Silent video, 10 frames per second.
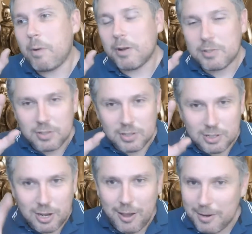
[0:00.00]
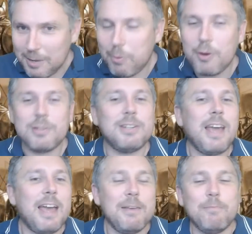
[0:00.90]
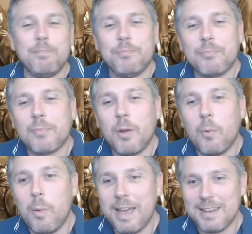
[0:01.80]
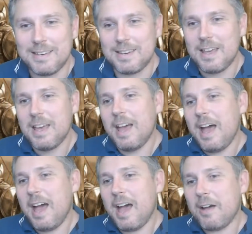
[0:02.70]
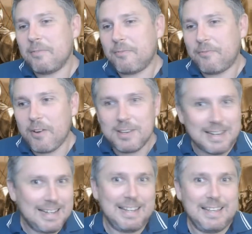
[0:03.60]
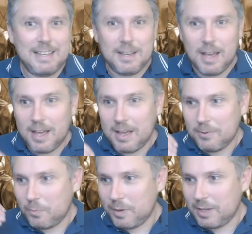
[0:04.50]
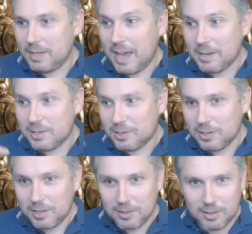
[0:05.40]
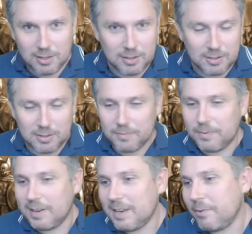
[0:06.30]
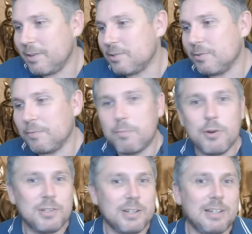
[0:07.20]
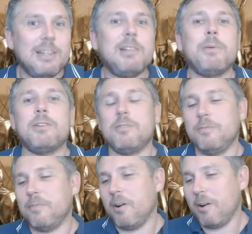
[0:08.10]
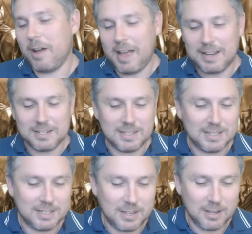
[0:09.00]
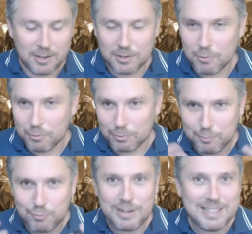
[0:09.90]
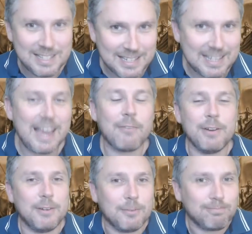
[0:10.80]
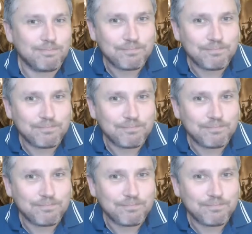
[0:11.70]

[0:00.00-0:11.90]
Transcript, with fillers: But the turning point came when uh, finally uh, we get the the Valyrian sort of pushed it a little bit too far, and this guy called Prince Garin,